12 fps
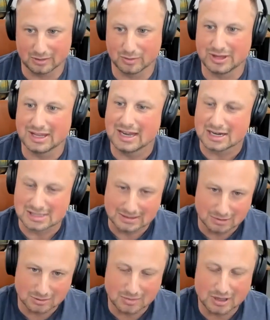within X
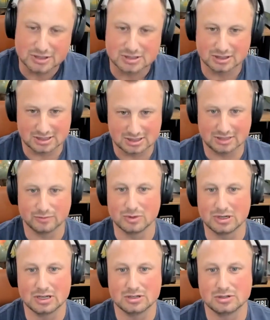number of months, let's see if
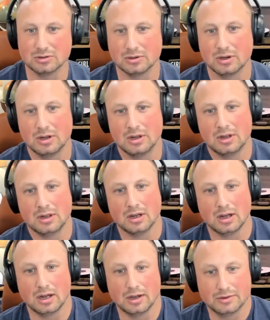we can get you
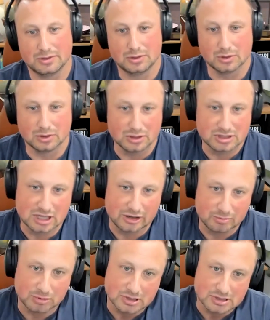to a good,
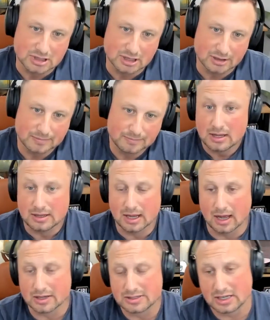safe place there.
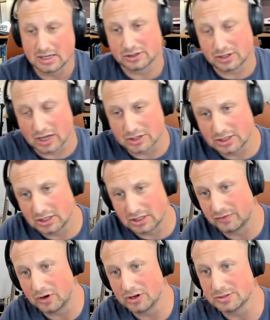Yeah, I'll say as
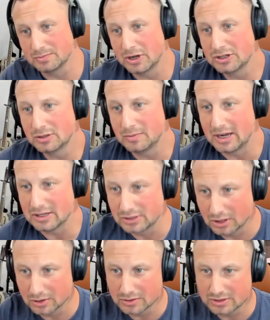far as muscle mass
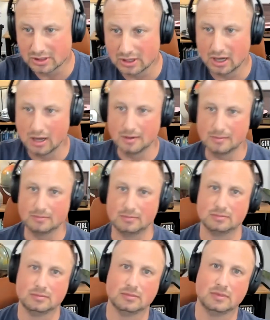goes,
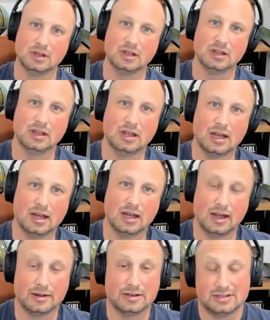
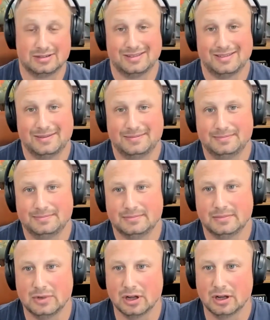I'll just,
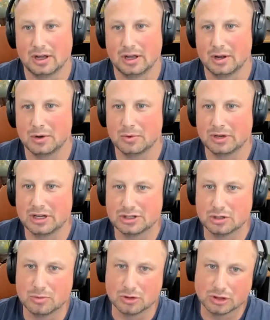I don't want to get
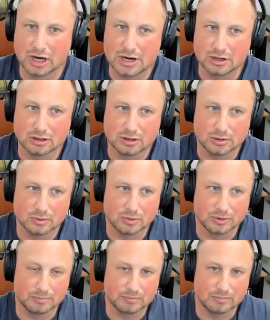super granular
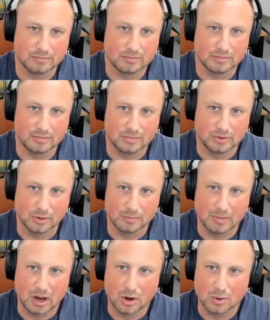with,
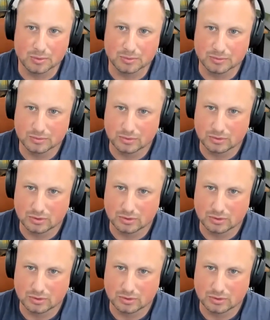my own